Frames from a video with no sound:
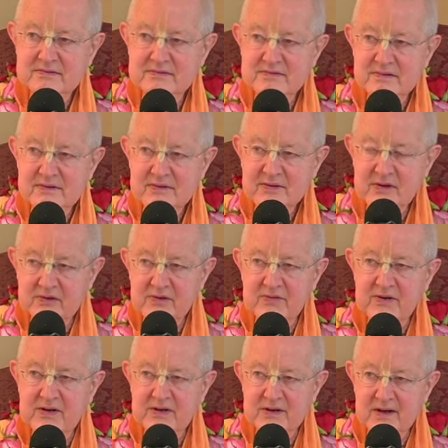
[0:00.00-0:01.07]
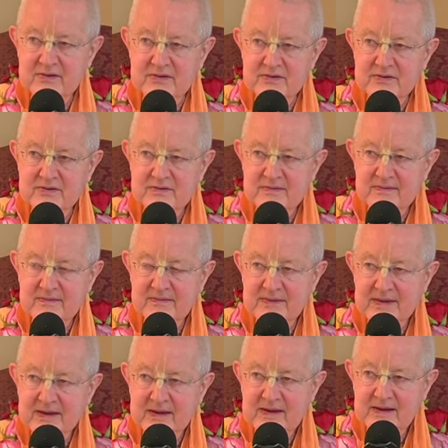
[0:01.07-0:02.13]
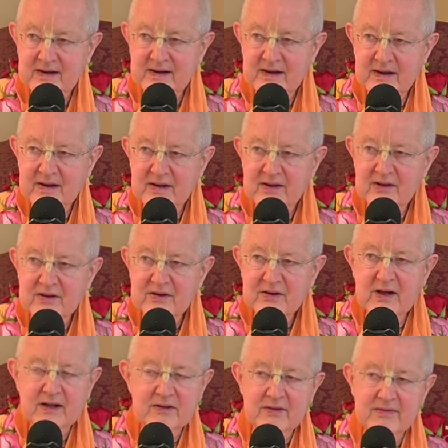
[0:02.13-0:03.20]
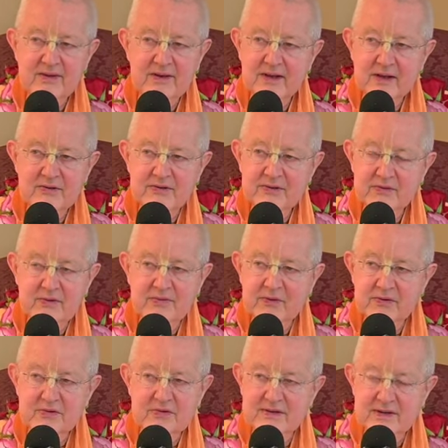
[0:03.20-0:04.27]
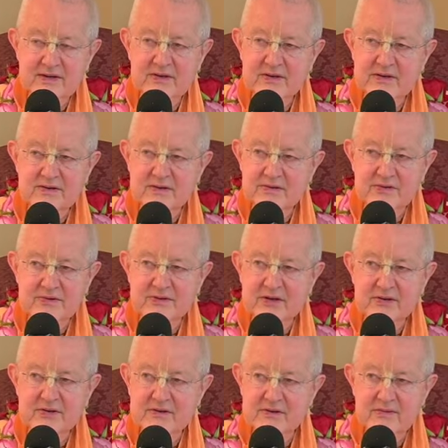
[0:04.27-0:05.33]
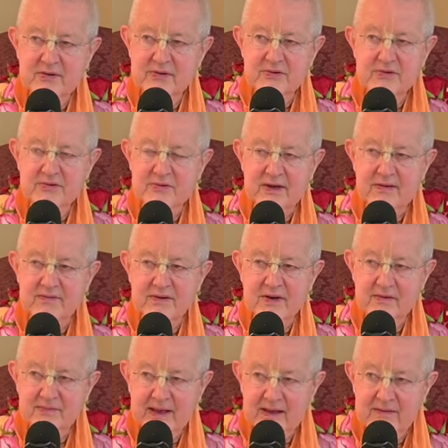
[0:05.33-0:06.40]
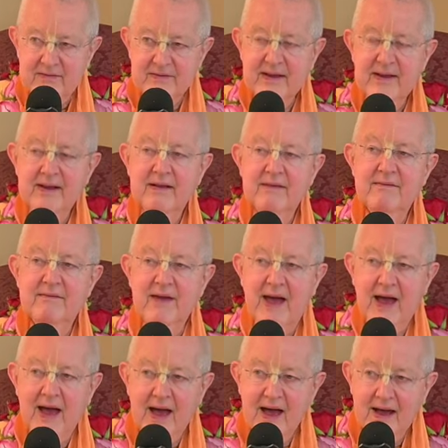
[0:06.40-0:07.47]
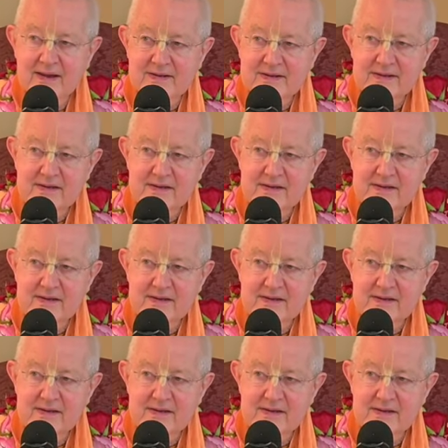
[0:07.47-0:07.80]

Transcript: Cultivate knowledge. Cultivate knowledge of devotion in the association of those who have vast